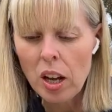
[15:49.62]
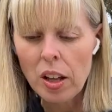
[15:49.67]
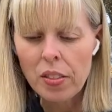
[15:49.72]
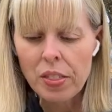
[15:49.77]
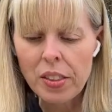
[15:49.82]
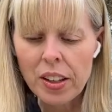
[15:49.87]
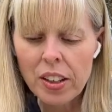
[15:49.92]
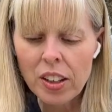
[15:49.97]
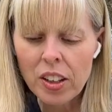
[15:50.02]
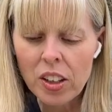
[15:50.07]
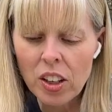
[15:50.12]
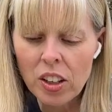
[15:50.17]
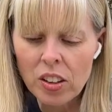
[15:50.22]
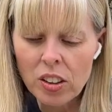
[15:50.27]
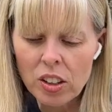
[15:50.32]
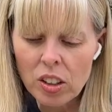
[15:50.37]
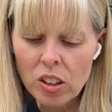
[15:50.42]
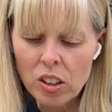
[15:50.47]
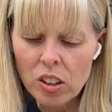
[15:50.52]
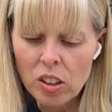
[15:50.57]
You know
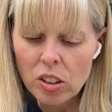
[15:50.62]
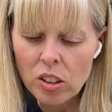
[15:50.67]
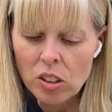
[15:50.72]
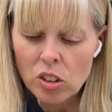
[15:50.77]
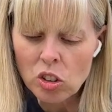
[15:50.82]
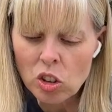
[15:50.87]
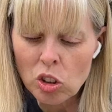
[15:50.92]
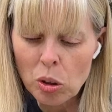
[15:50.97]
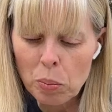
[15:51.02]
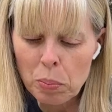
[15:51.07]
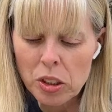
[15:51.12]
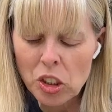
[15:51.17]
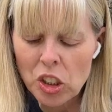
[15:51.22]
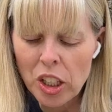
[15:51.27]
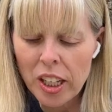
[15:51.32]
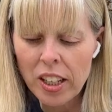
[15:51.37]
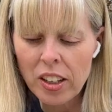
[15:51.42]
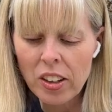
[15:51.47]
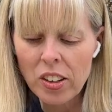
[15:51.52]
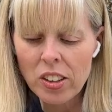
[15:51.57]
the
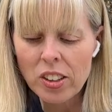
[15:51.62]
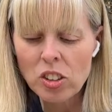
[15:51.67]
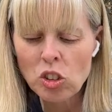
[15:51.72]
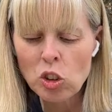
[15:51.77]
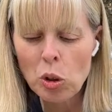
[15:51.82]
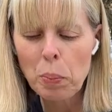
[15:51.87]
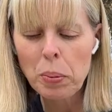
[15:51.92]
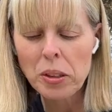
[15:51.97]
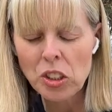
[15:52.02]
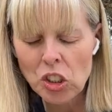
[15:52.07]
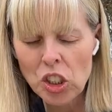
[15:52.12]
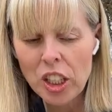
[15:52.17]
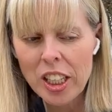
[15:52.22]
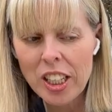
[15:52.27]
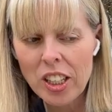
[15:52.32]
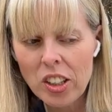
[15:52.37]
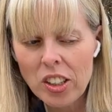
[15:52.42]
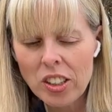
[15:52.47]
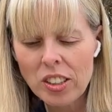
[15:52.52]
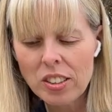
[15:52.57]
tromboncino,
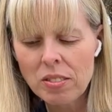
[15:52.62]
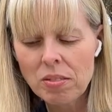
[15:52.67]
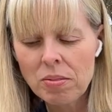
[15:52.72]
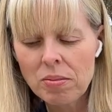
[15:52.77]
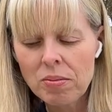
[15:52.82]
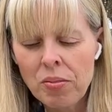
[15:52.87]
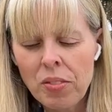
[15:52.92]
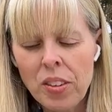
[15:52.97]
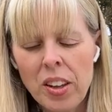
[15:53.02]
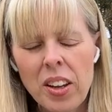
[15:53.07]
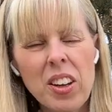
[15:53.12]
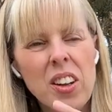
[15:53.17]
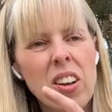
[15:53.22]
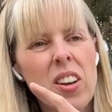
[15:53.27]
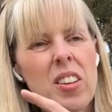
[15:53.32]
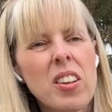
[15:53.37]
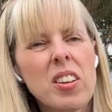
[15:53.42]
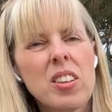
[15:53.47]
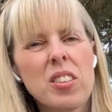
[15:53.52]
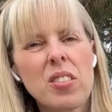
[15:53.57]
you know
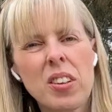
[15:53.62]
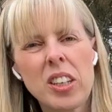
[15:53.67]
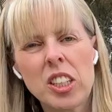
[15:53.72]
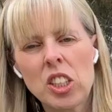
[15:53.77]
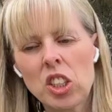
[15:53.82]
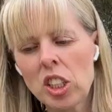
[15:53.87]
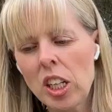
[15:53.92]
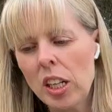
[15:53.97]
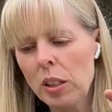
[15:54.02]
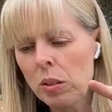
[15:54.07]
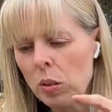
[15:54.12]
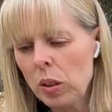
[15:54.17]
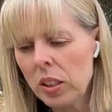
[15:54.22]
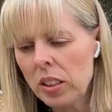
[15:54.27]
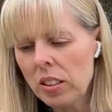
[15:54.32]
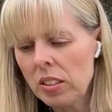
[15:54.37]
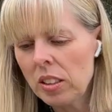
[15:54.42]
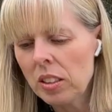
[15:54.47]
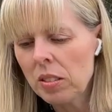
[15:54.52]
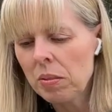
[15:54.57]
those funny shaped
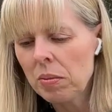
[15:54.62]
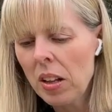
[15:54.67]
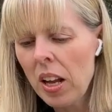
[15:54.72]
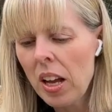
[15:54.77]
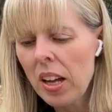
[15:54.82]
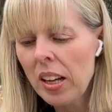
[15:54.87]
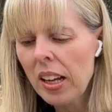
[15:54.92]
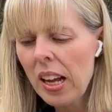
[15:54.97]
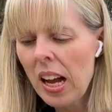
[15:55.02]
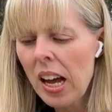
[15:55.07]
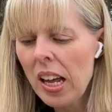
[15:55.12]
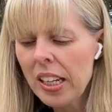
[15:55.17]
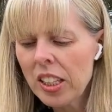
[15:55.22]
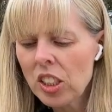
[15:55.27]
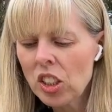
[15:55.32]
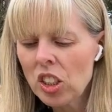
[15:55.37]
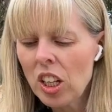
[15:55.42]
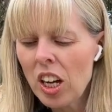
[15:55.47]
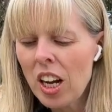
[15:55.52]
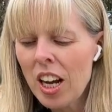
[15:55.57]
ones? Garlic
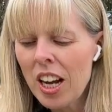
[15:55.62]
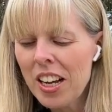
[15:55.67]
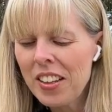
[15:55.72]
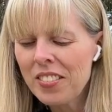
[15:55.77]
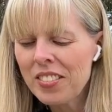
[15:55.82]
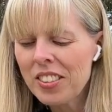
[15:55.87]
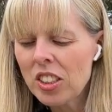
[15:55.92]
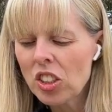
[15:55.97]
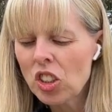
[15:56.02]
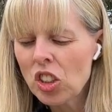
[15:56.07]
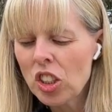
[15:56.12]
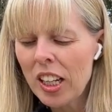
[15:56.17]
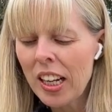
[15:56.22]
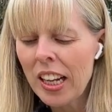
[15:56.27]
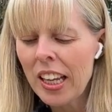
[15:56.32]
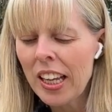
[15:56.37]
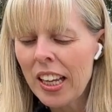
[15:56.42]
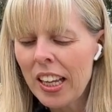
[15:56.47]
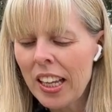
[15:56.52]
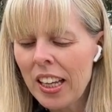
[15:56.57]
chives,
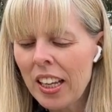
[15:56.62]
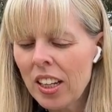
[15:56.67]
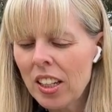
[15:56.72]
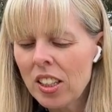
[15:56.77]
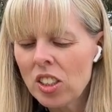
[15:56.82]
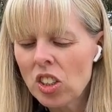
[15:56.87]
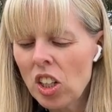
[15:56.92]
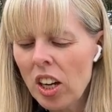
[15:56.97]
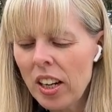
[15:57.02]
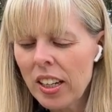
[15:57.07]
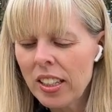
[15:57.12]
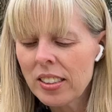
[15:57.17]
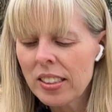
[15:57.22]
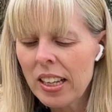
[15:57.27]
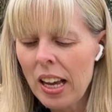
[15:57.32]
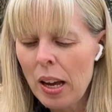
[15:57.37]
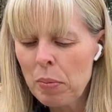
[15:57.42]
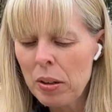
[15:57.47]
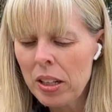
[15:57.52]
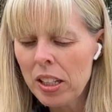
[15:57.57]
chili, Chinese
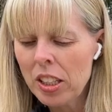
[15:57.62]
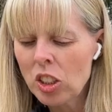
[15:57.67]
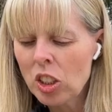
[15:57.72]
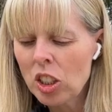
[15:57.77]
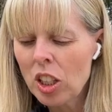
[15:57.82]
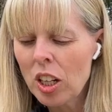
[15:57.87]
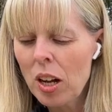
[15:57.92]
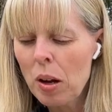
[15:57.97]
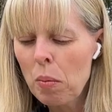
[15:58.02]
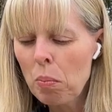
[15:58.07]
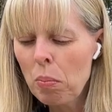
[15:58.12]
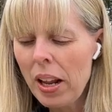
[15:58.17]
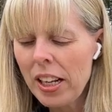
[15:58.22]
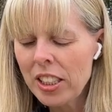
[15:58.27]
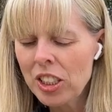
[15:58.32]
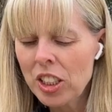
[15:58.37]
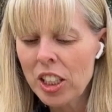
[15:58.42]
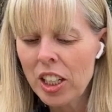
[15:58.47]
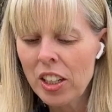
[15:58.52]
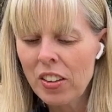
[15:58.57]
cabbage, black
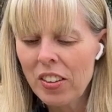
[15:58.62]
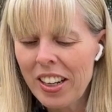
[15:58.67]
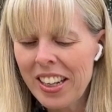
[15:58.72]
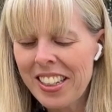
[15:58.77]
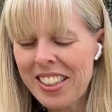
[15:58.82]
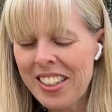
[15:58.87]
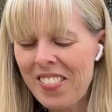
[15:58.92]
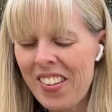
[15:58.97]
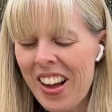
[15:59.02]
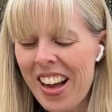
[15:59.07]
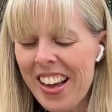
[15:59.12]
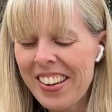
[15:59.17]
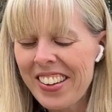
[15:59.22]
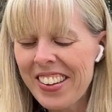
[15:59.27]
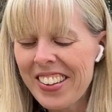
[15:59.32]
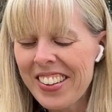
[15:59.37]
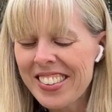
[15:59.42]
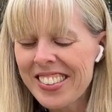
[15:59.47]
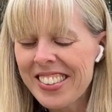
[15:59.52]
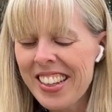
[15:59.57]
cherry
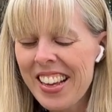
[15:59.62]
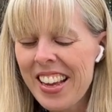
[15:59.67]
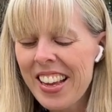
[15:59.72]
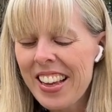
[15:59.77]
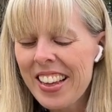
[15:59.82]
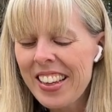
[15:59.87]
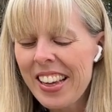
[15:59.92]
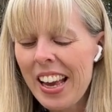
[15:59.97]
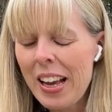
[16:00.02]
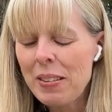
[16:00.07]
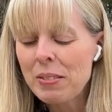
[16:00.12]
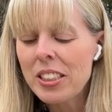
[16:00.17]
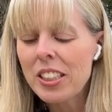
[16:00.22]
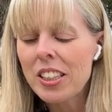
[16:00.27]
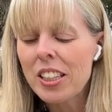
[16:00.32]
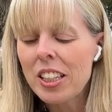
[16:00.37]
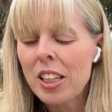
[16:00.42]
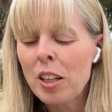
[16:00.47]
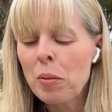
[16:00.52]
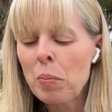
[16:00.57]
tomatoes,
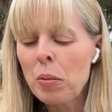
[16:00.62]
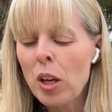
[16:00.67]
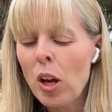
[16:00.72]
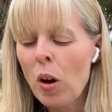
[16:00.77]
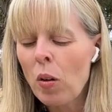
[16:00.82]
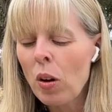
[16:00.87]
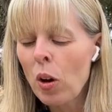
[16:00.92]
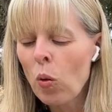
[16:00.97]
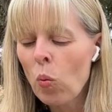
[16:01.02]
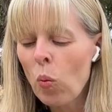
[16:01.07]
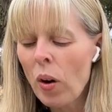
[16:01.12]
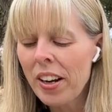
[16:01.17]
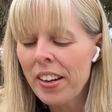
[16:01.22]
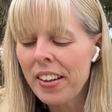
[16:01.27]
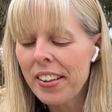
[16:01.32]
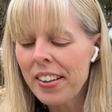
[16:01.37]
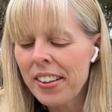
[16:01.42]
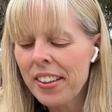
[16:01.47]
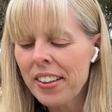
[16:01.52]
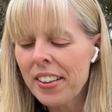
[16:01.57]
capsicum, yellow
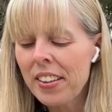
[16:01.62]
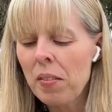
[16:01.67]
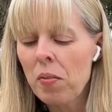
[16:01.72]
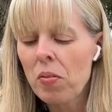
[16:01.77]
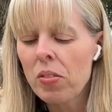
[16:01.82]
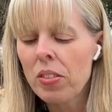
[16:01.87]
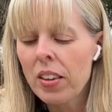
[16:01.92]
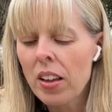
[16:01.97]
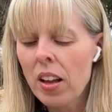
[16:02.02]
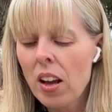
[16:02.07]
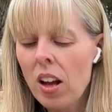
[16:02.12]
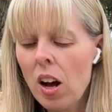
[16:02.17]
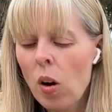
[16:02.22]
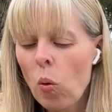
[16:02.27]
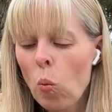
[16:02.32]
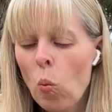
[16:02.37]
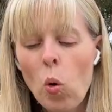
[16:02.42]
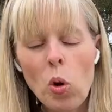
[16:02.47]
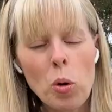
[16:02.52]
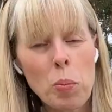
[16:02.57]
wonder,
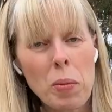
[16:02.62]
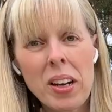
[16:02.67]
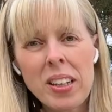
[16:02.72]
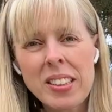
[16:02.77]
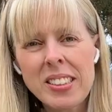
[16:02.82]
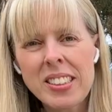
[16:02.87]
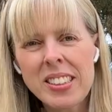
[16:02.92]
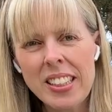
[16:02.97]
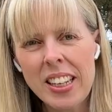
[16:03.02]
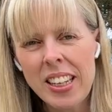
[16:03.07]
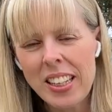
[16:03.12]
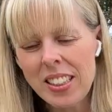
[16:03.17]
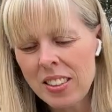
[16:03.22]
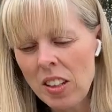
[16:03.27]
watermelon seeds.